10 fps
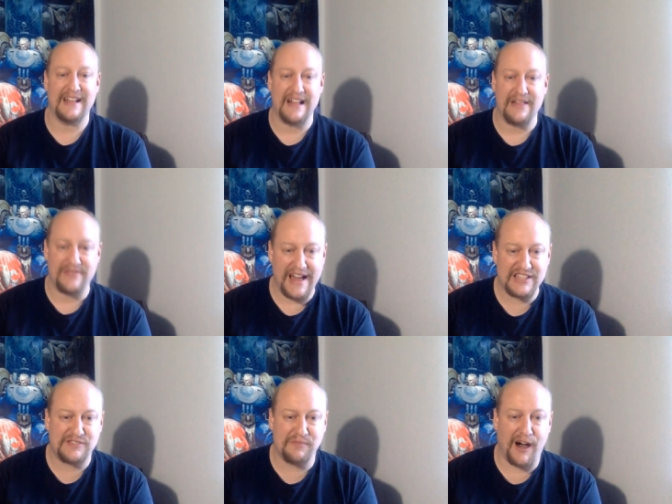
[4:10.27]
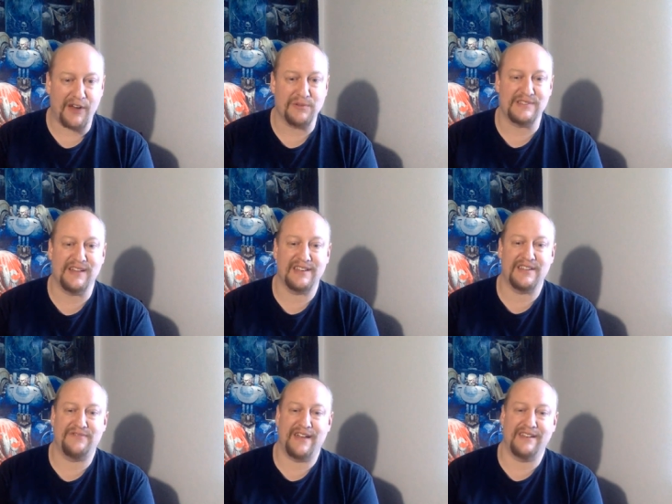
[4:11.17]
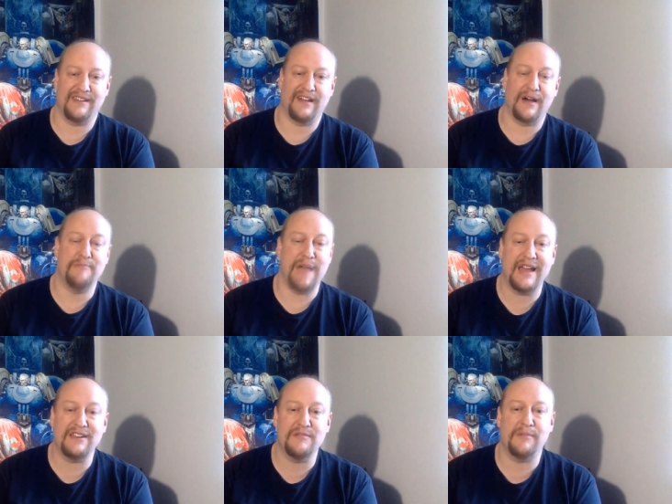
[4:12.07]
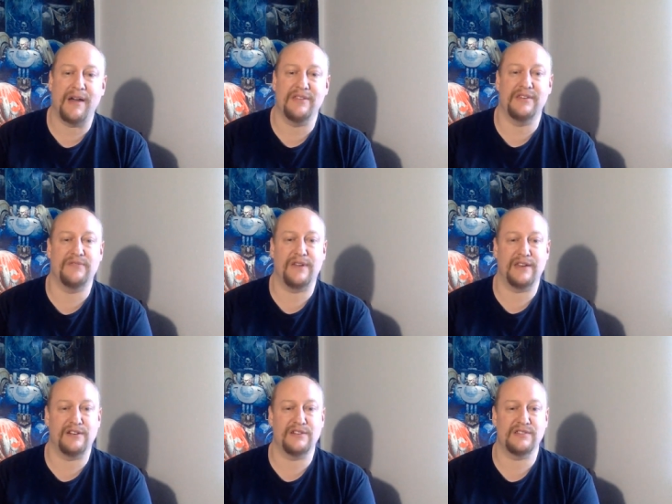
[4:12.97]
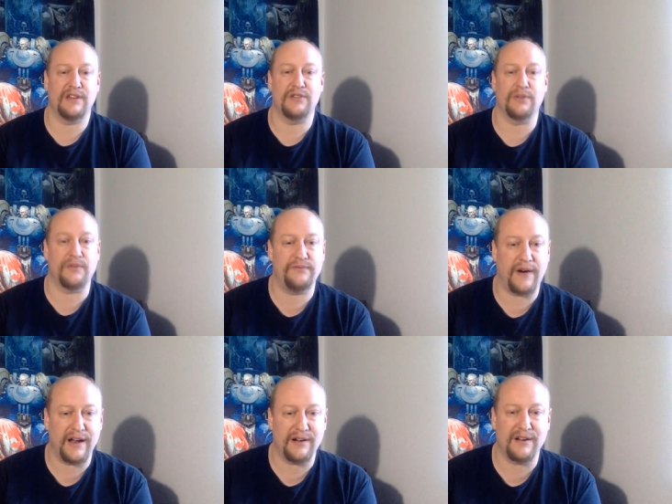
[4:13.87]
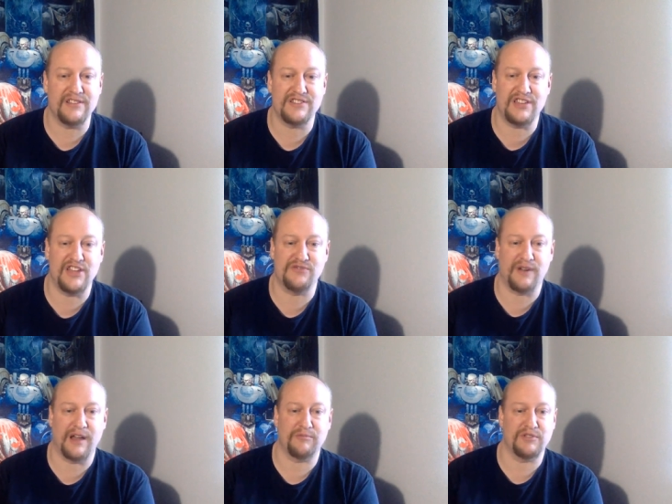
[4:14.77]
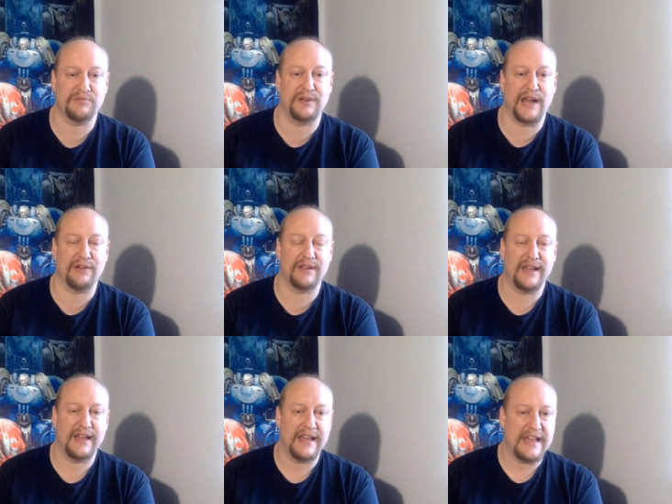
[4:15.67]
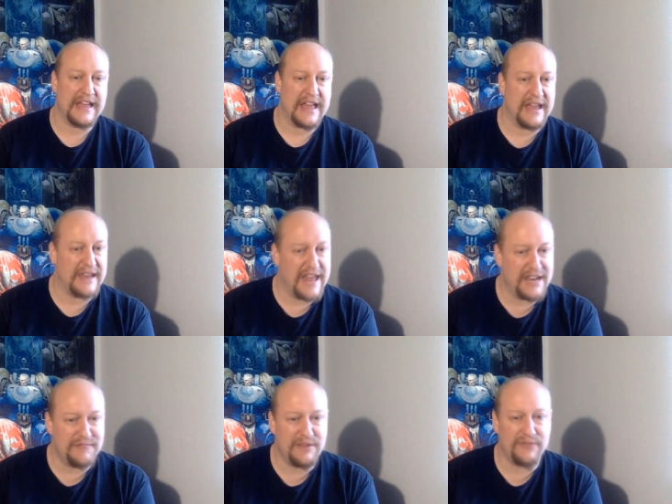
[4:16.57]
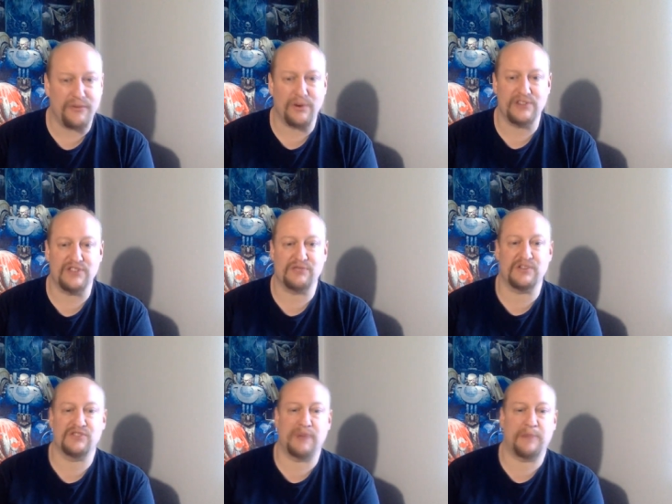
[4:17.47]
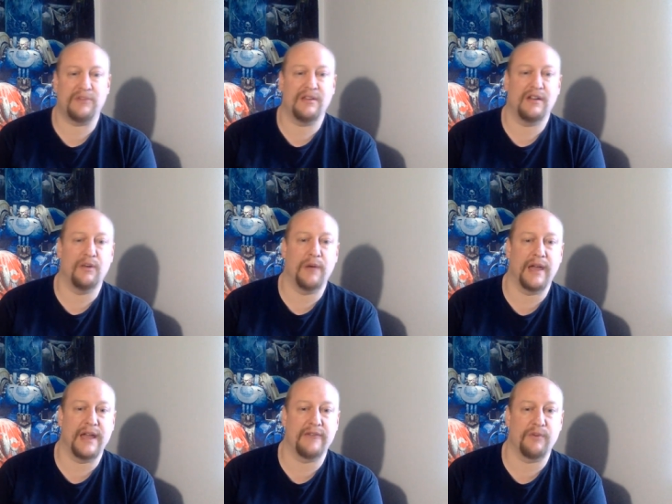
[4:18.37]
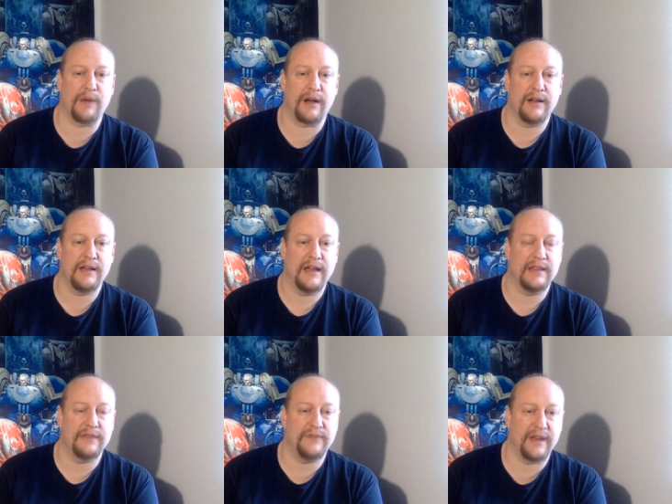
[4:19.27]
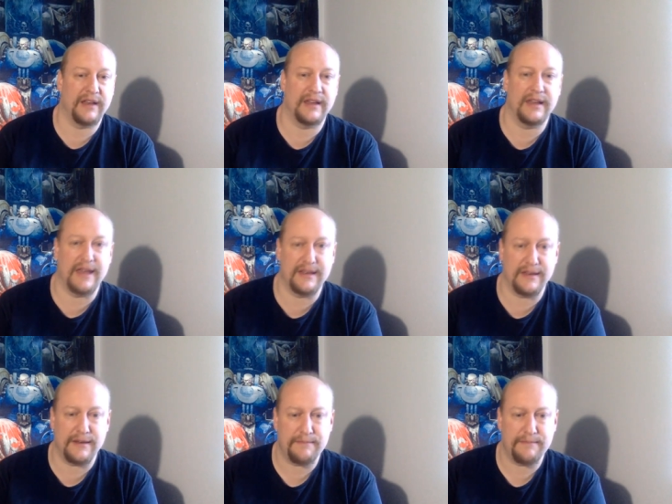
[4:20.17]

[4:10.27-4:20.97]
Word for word: That spot was not defend, abandoned by the defenders until a fire on the siege ramp was put out, and enemy forces were swept away everywhere and the fighting had ended.